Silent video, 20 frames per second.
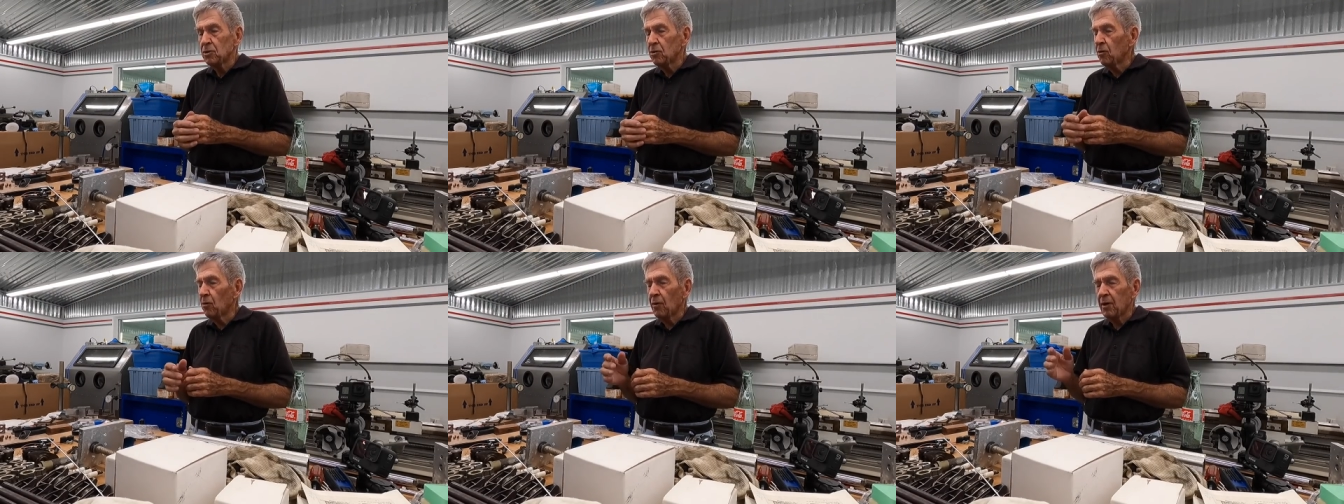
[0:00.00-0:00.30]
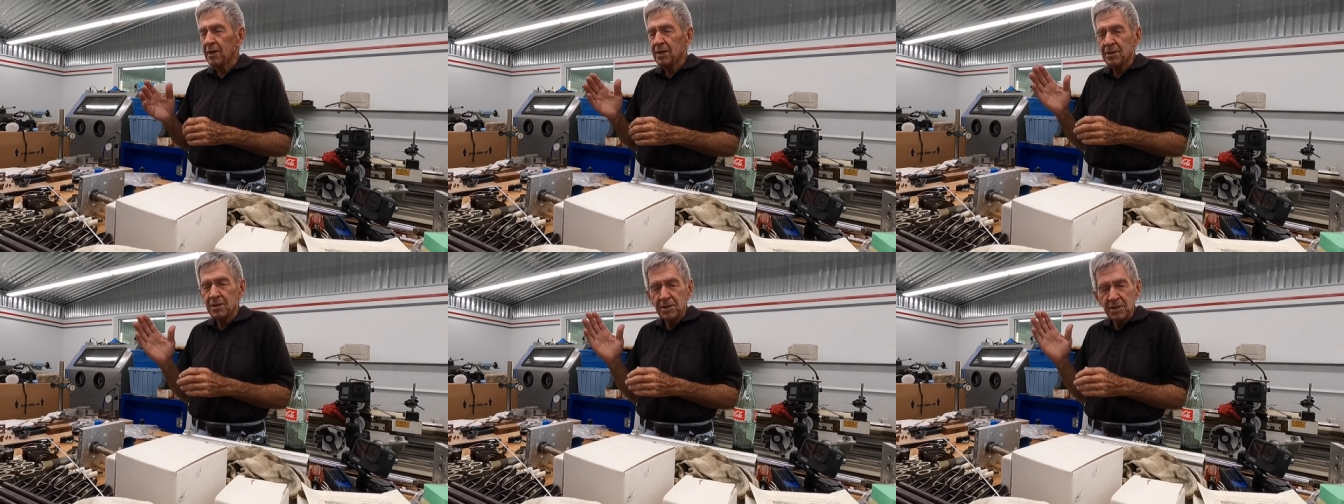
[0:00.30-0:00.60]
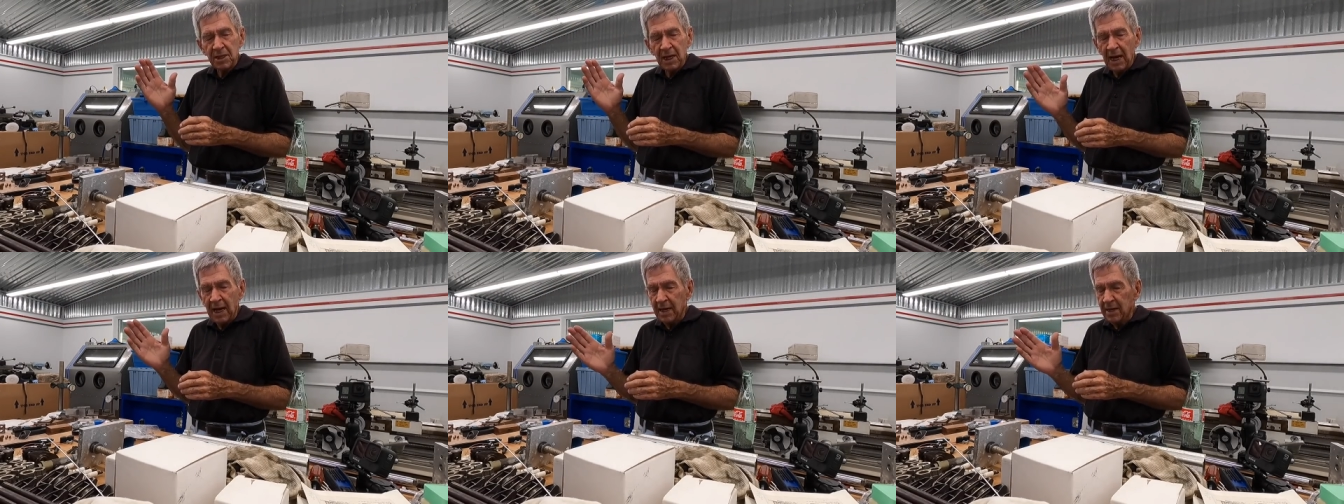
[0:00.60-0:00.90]
you know
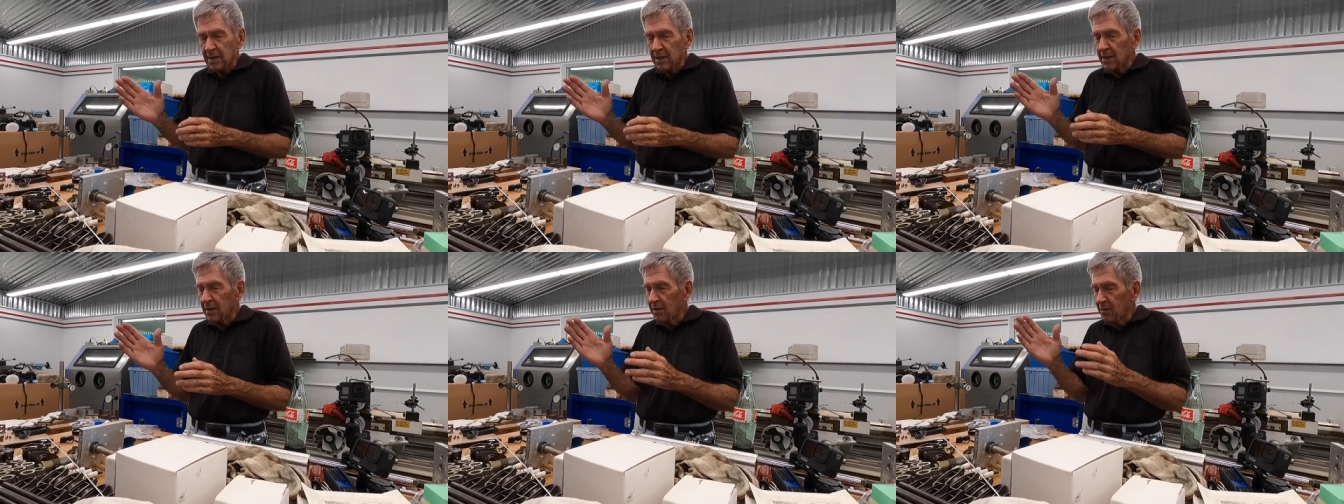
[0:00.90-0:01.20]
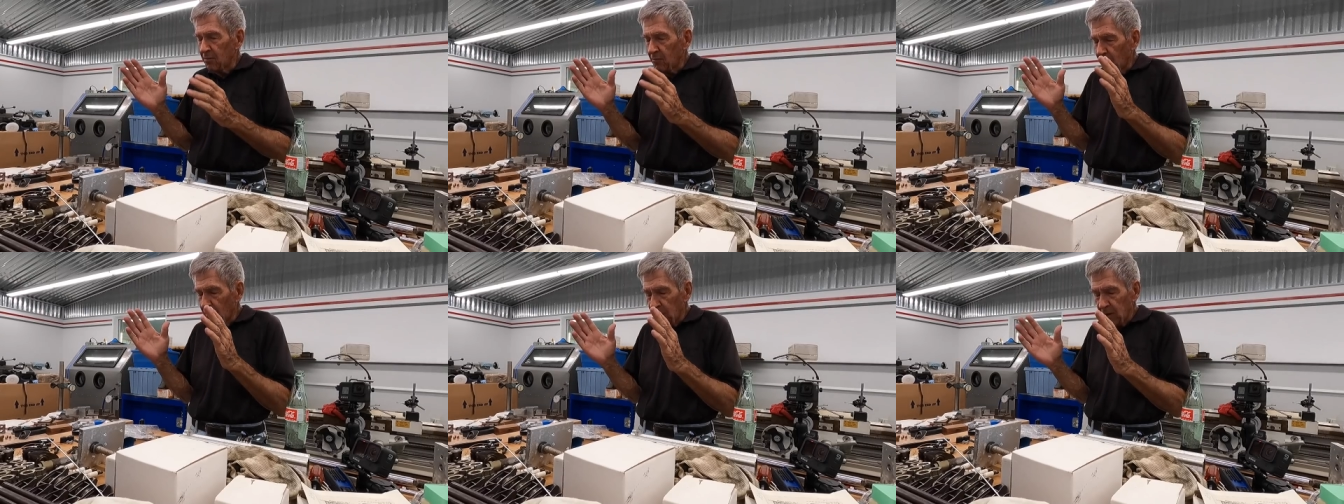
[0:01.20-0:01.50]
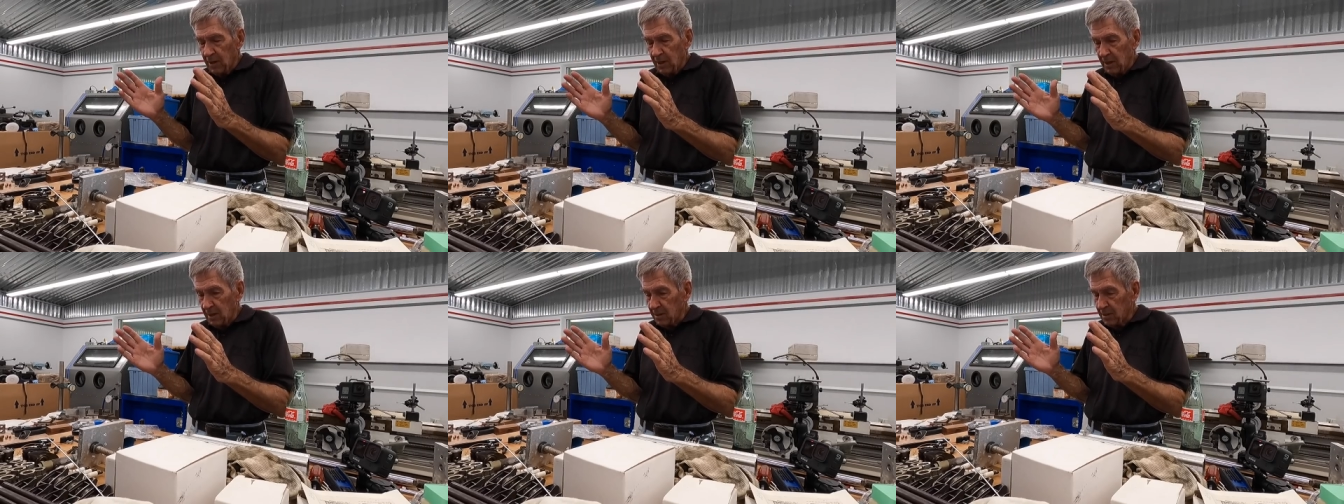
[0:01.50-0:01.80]
exactly where
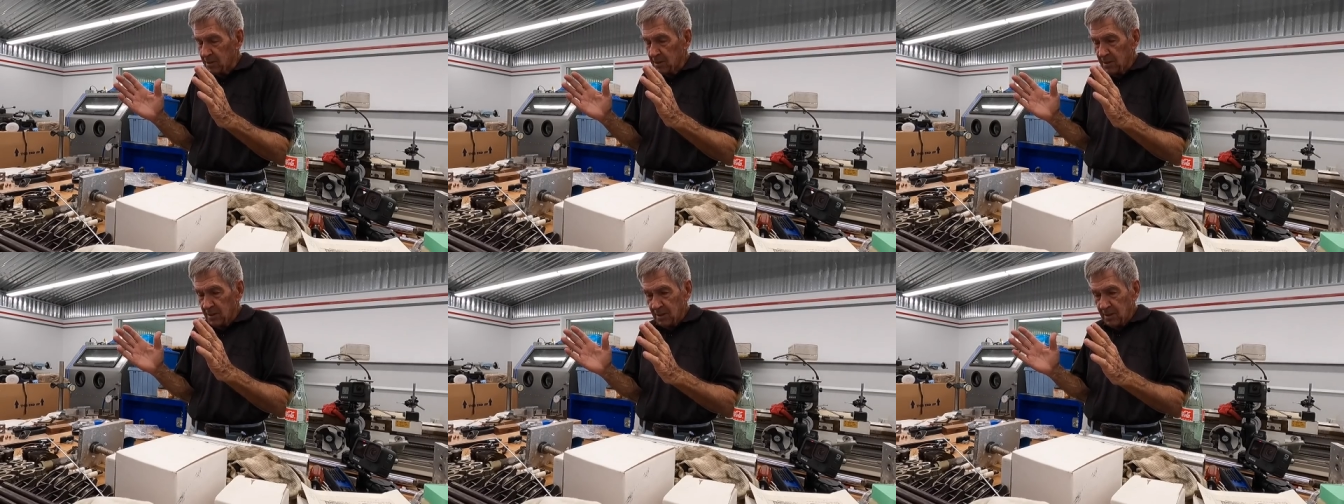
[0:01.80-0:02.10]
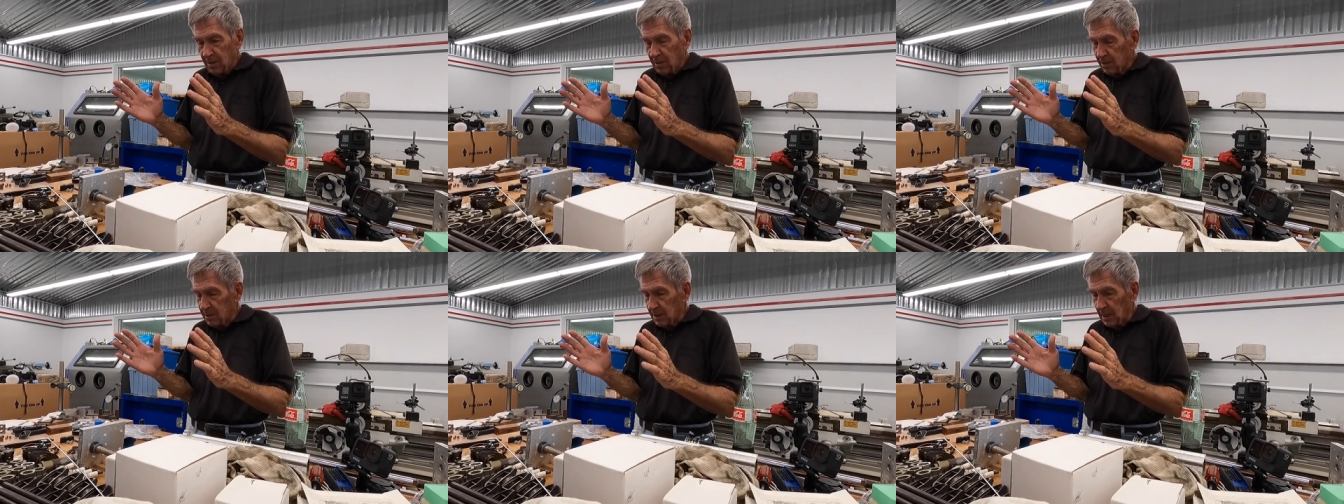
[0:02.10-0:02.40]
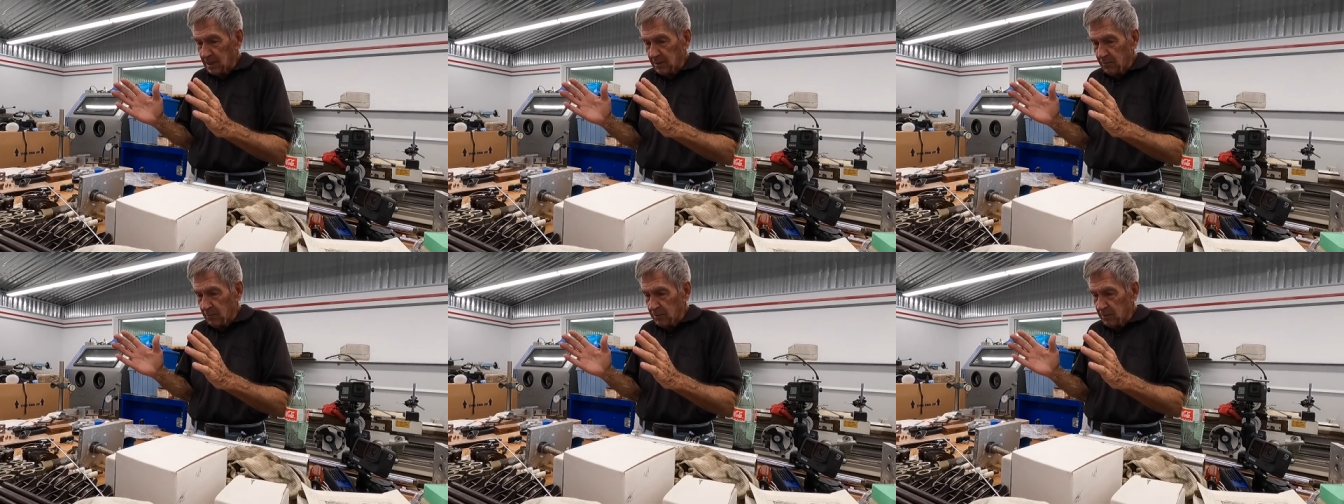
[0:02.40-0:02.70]
it is and
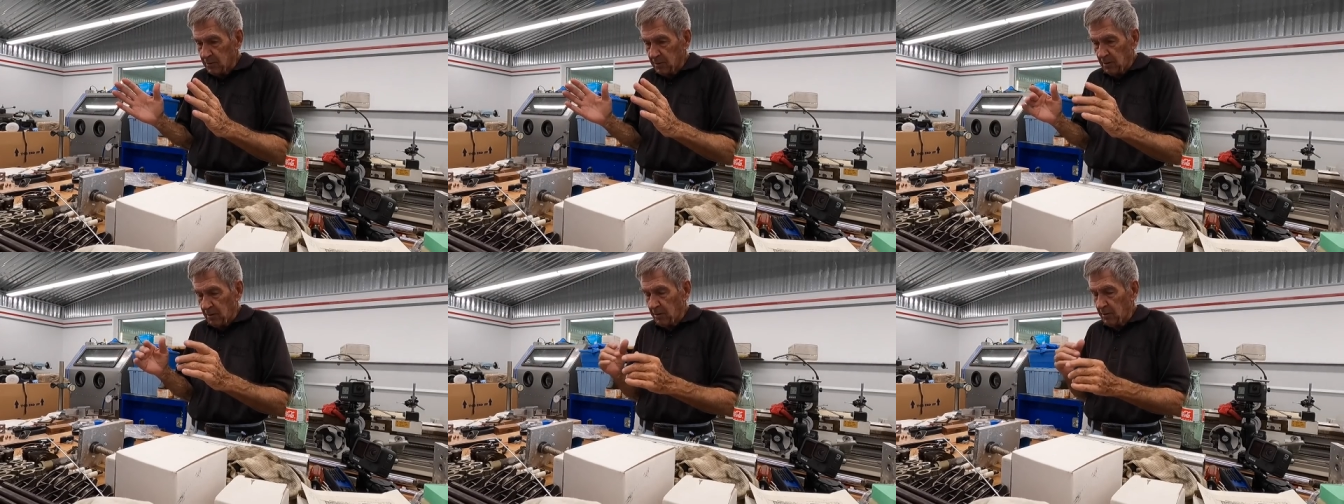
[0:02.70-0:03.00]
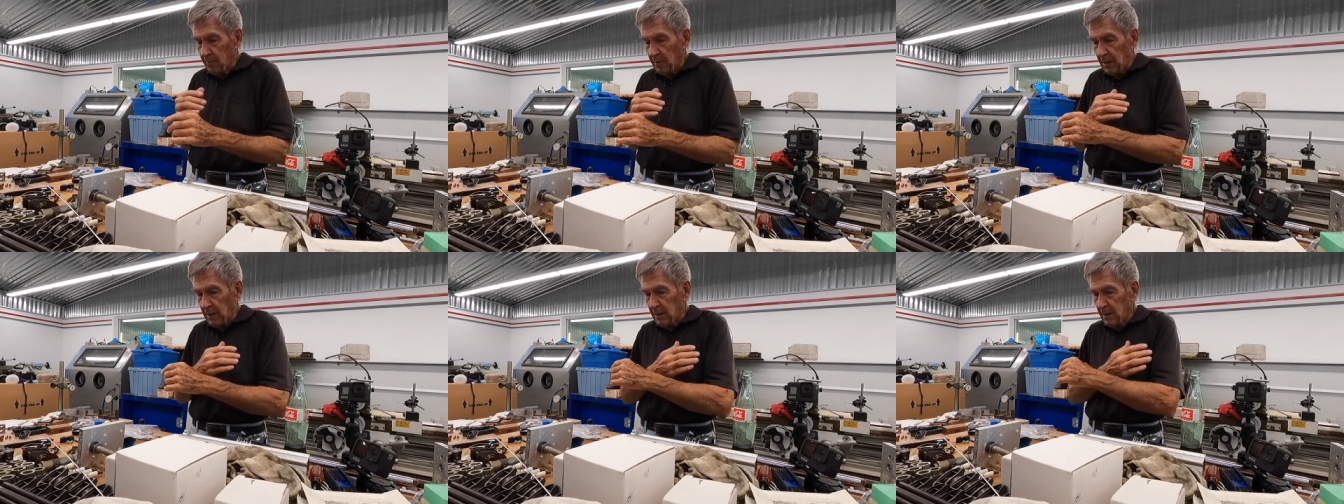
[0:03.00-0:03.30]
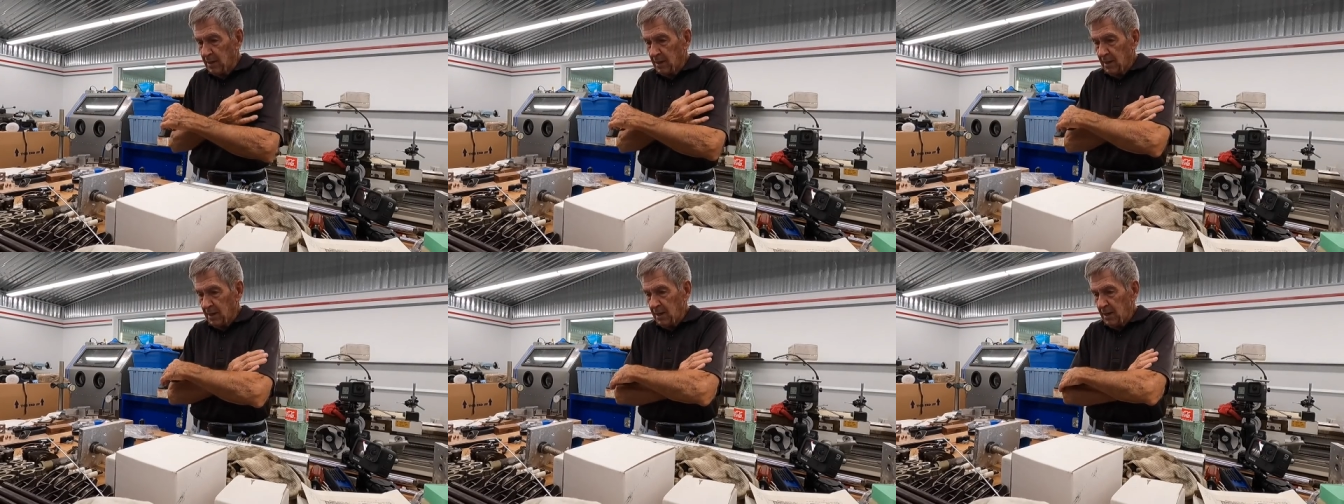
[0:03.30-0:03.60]
exactly what they're talking about.
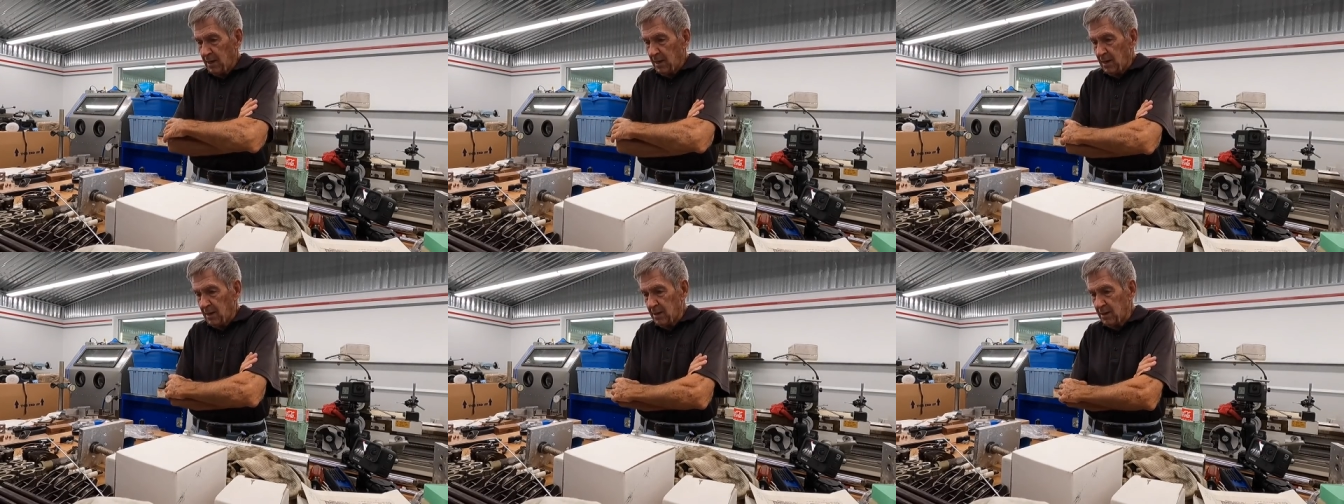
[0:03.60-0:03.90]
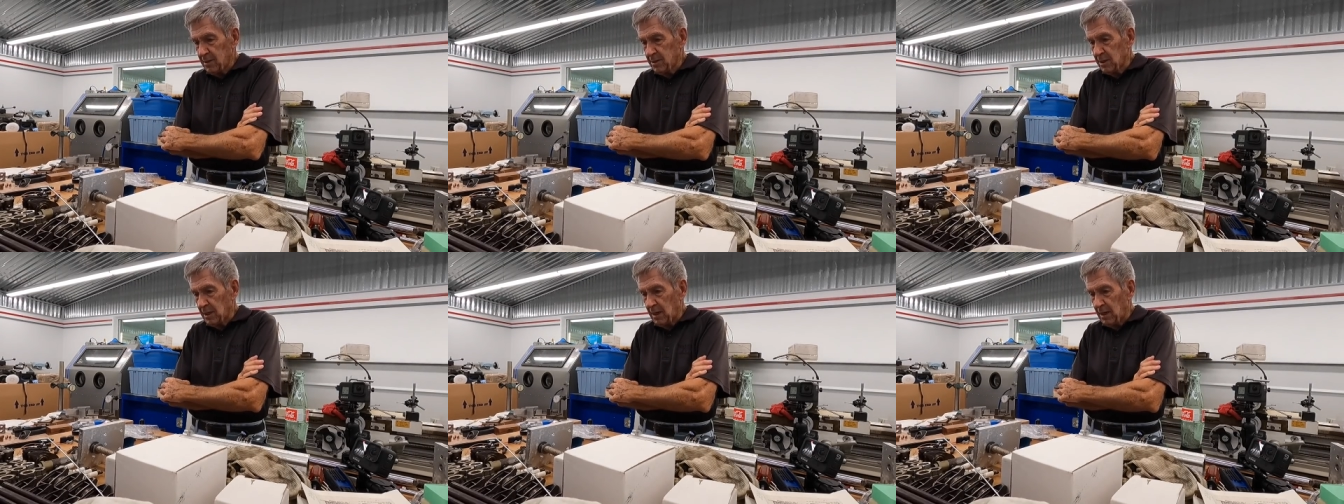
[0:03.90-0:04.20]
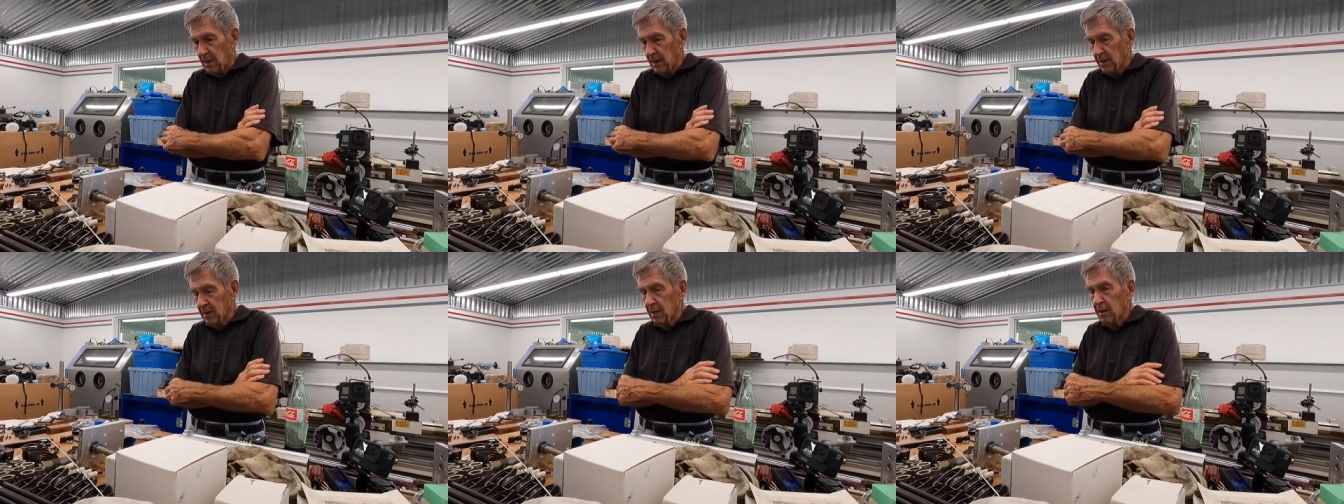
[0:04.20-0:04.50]
And it's not
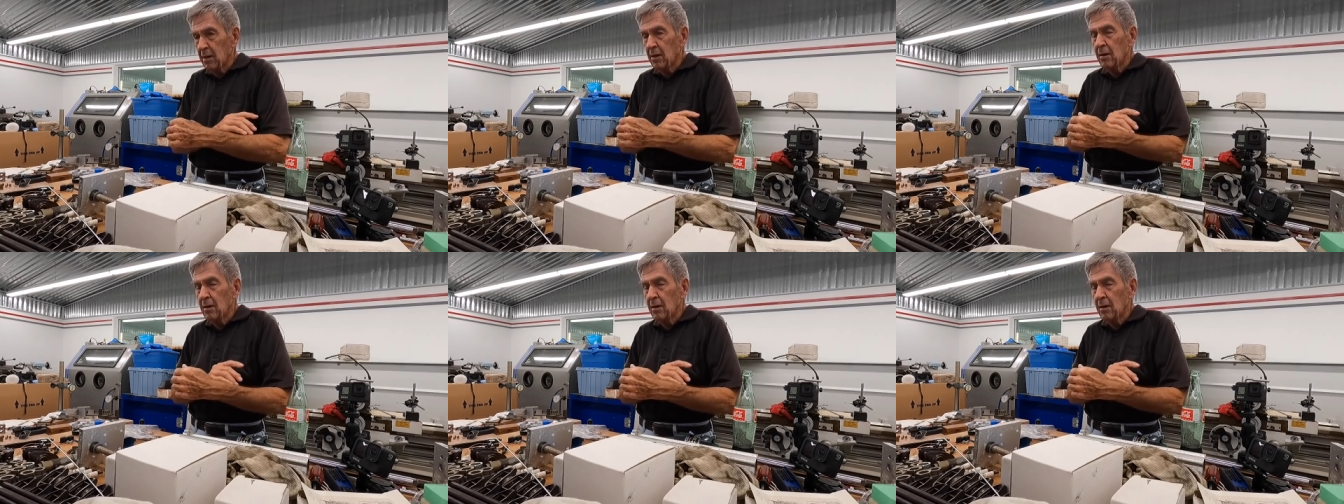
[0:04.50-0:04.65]
like,